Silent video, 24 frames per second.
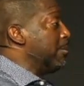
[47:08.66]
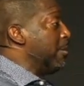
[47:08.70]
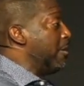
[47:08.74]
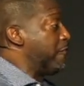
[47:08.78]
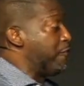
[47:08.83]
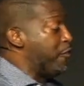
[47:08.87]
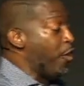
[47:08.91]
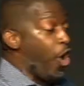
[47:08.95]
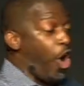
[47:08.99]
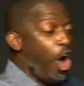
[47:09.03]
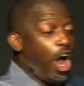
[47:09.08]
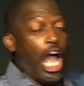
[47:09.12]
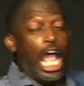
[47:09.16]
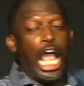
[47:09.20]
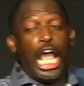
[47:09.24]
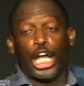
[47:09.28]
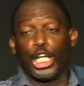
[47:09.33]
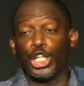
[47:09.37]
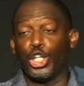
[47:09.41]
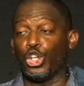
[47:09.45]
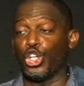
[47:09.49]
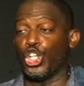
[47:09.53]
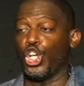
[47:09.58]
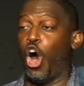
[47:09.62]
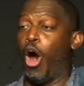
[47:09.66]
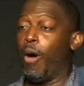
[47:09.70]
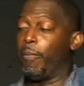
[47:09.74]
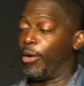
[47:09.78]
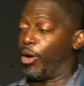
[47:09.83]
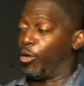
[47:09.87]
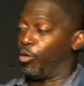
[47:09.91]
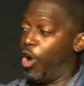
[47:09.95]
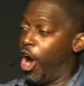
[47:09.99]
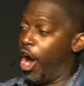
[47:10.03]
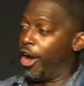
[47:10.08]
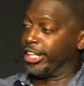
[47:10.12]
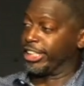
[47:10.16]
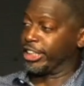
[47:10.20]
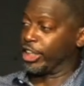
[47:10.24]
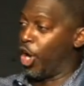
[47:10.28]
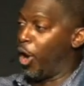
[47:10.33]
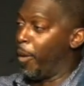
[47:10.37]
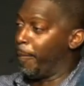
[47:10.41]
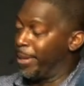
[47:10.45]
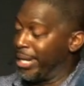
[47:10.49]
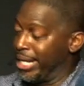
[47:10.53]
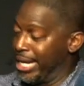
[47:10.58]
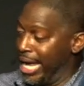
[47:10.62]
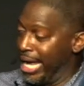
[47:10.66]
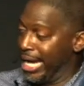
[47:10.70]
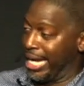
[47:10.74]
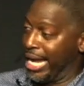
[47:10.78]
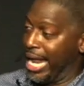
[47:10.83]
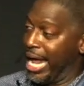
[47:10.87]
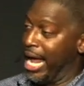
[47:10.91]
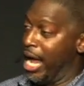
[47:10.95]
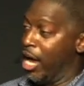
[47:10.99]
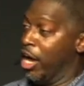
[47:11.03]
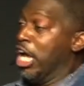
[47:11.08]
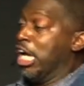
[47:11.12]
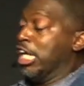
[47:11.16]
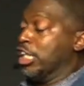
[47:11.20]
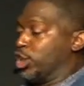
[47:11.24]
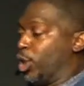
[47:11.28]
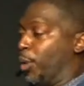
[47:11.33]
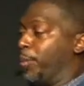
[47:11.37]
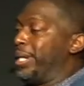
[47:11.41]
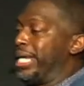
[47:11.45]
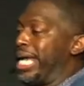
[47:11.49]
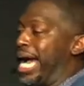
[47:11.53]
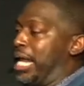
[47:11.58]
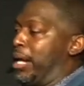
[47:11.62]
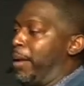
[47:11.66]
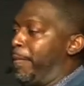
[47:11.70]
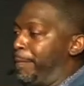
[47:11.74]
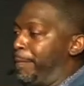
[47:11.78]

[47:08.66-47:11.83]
before. You know Marauders going to be there now. So we got to